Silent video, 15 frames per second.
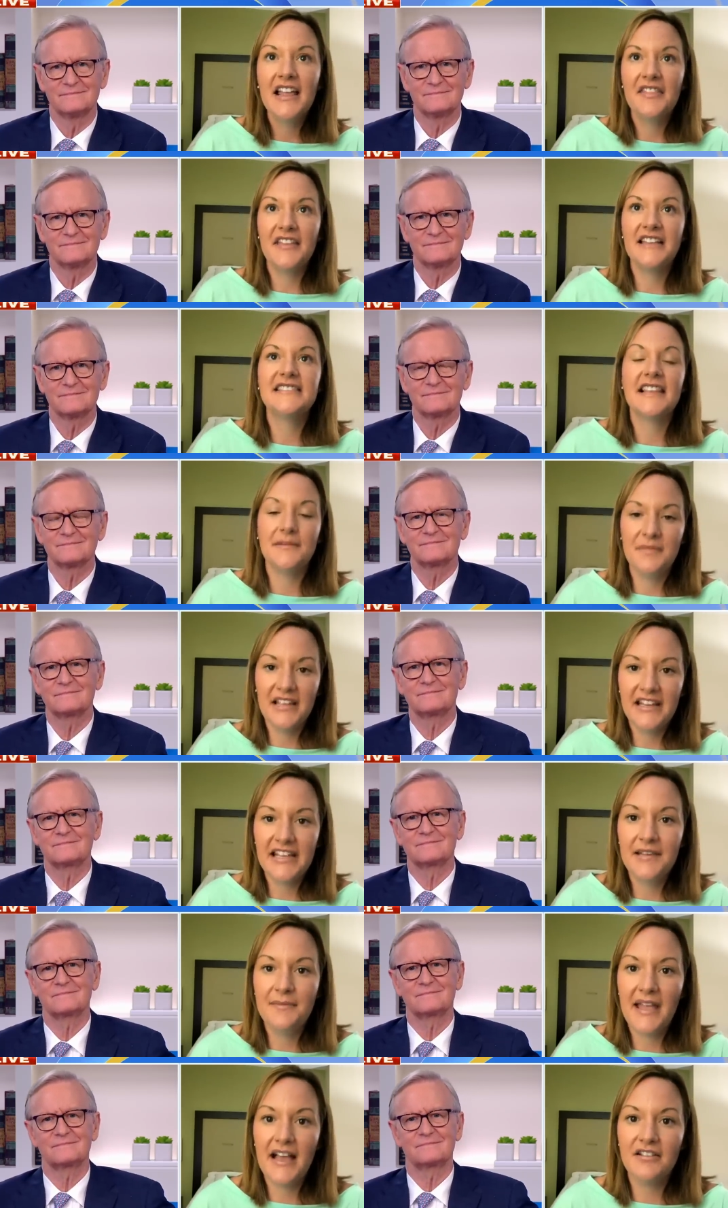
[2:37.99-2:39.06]
Speaker 1: they sent me an
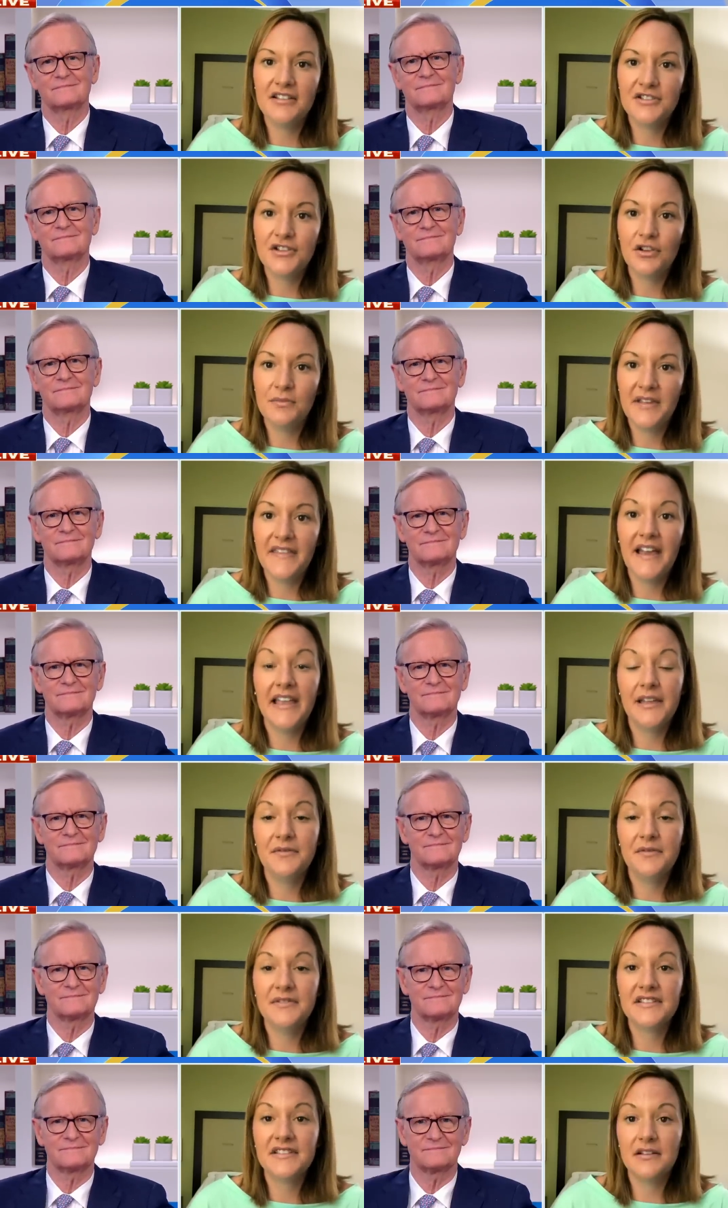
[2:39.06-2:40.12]
email and told me that he
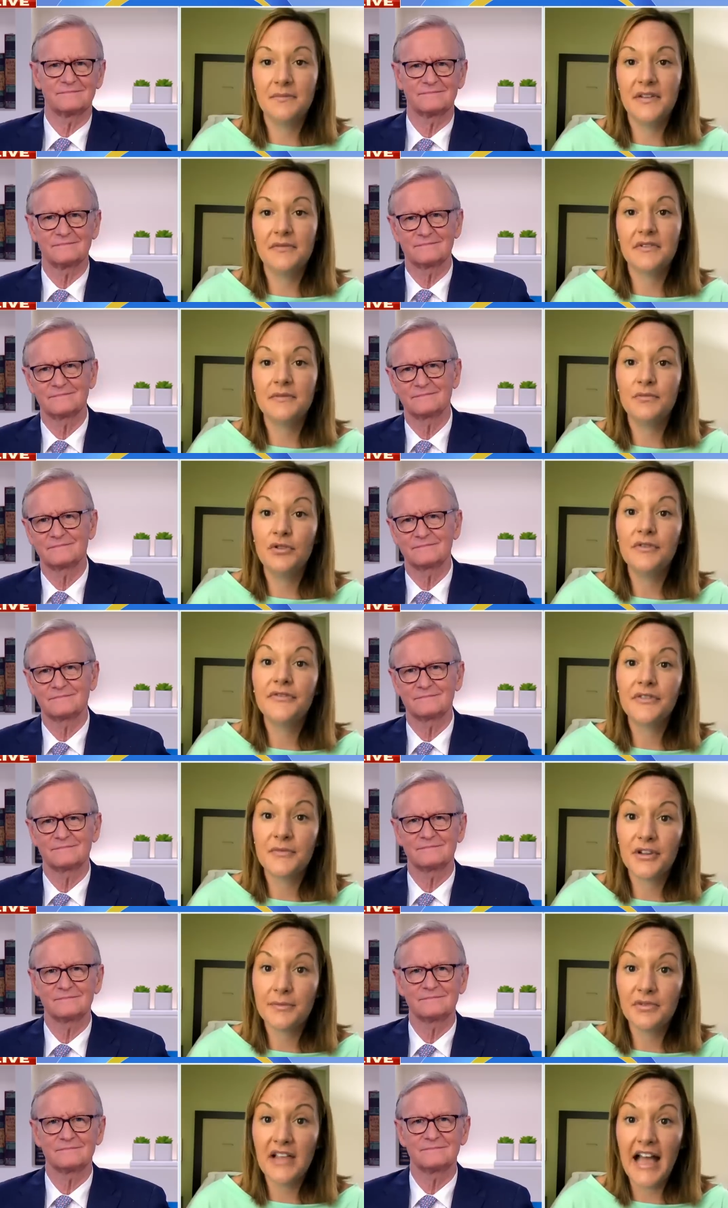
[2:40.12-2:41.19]
was going to be removed from
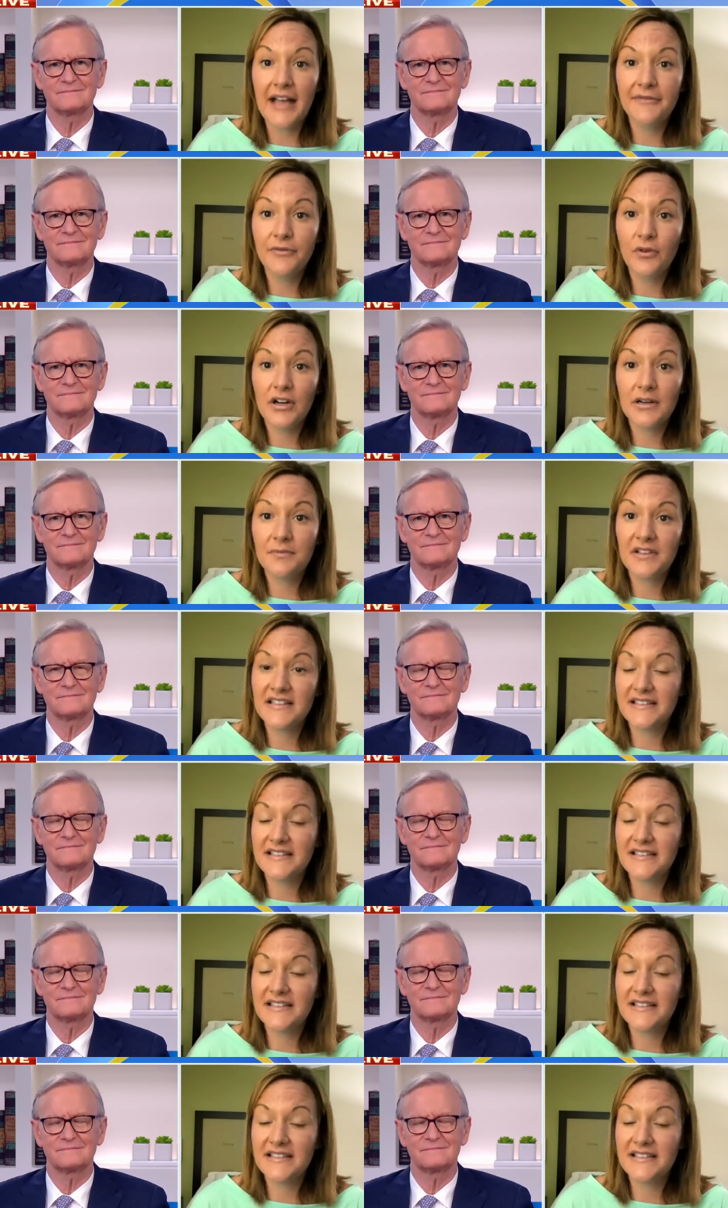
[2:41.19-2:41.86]
their platform